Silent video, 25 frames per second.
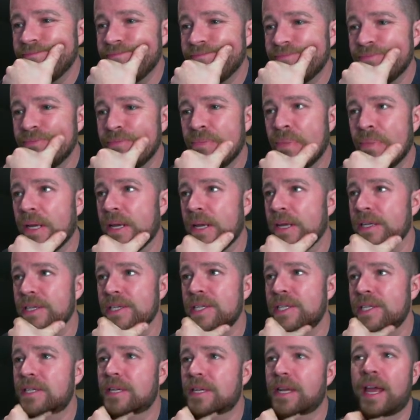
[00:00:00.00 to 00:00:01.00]
Because
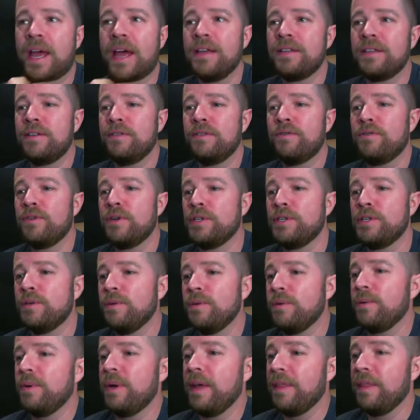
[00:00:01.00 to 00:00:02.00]
to cast it for
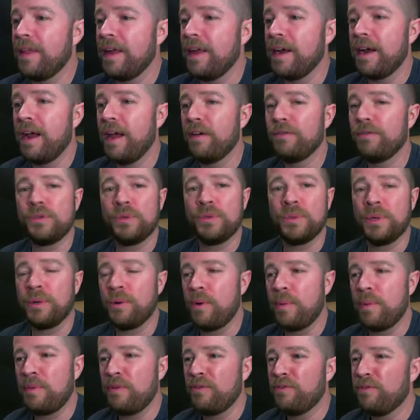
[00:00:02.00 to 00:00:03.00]
2 and then have to equip
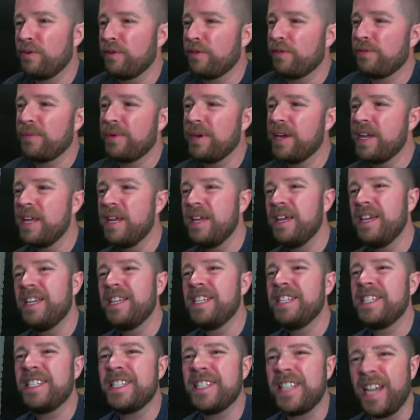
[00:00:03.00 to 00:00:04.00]
it for 3
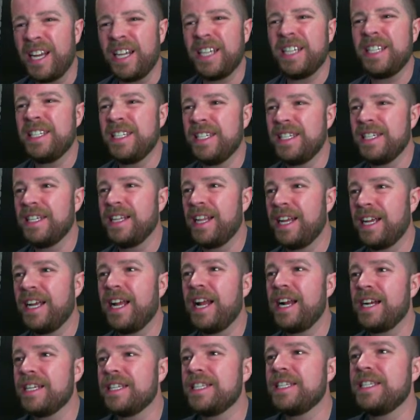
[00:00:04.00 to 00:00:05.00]
sucks. That kind
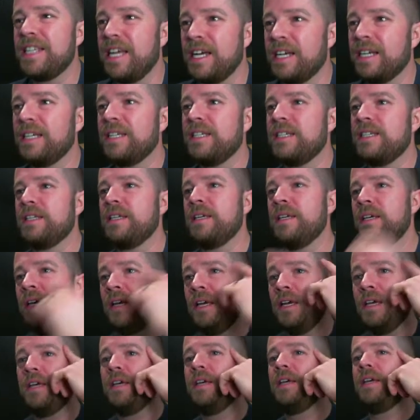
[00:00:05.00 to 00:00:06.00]
of sucks.
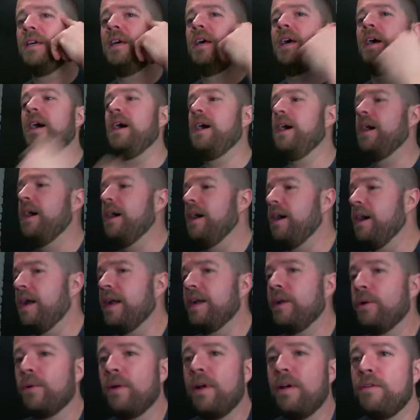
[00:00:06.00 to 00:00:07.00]
I
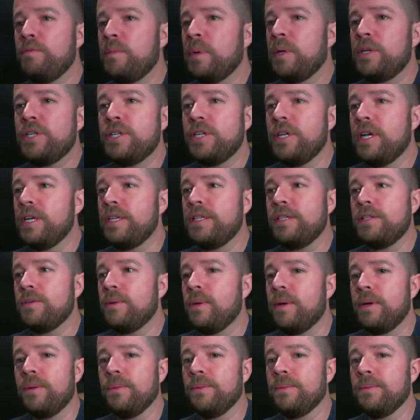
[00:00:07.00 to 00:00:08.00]
don't have a bunch of knights,
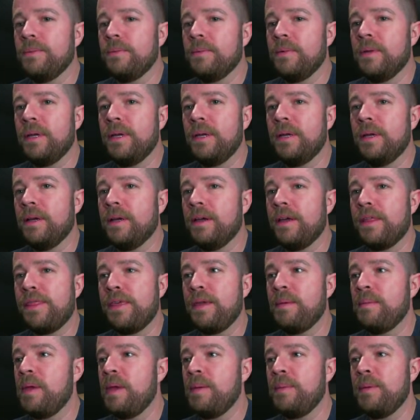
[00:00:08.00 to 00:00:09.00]
so I think
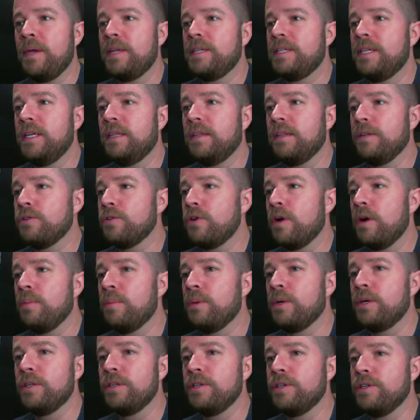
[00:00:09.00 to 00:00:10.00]
maybe I take the
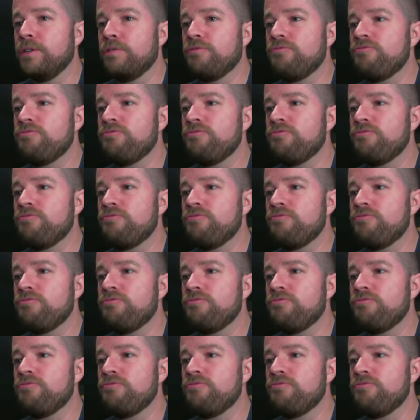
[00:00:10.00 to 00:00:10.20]
Drawbridge.